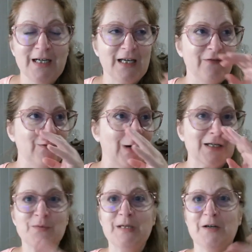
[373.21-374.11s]
If you've
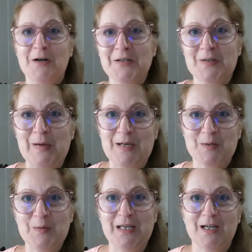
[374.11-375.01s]
watched me at all this
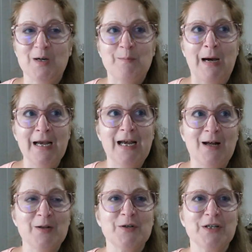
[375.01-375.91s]
past week, um, my
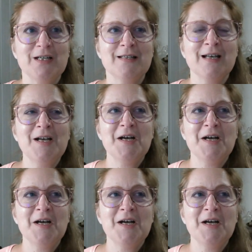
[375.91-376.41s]
allergies,